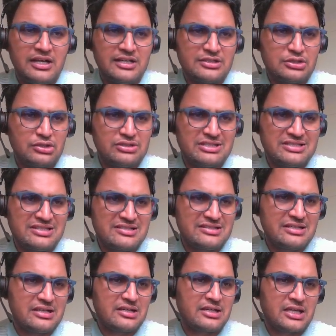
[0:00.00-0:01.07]
So this is
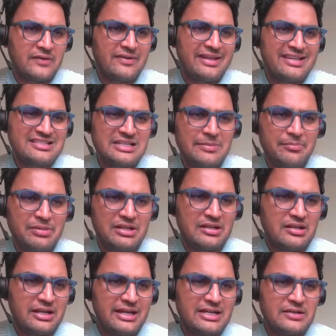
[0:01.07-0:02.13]
the given
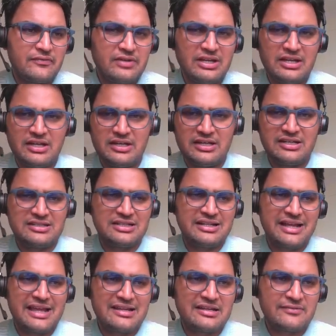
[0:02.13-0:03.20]
example, right? We did the
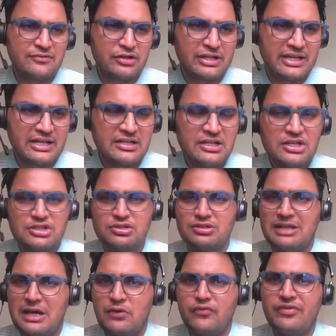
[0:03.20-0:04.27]
dry run for here. So
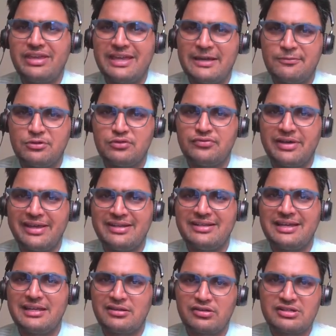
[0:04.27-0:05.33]
now we have to find the
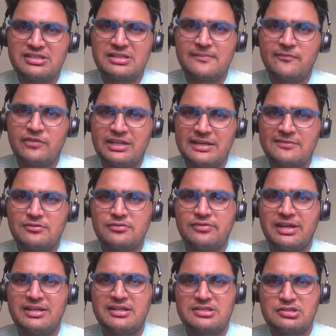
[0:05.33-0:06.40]
algorithm. We have to
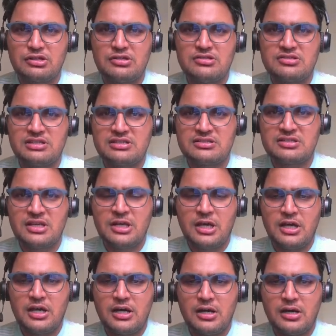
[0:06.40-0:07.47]
find the solutions,
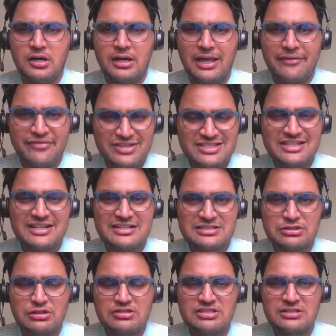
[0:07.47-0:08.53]
efficient
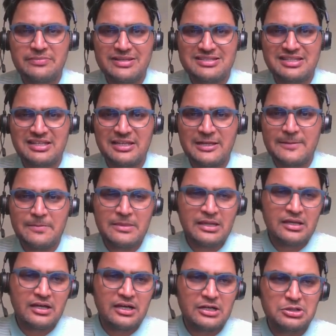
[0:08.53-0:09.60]
solution basically,
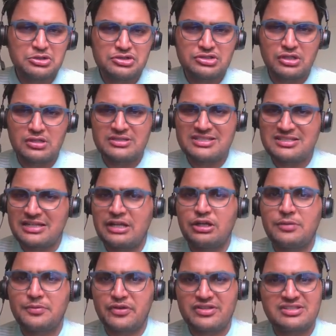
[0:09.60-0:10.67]
to solve this kind
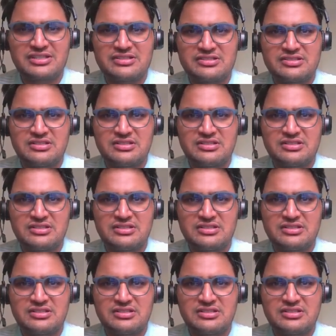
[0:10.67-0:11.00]
of questions.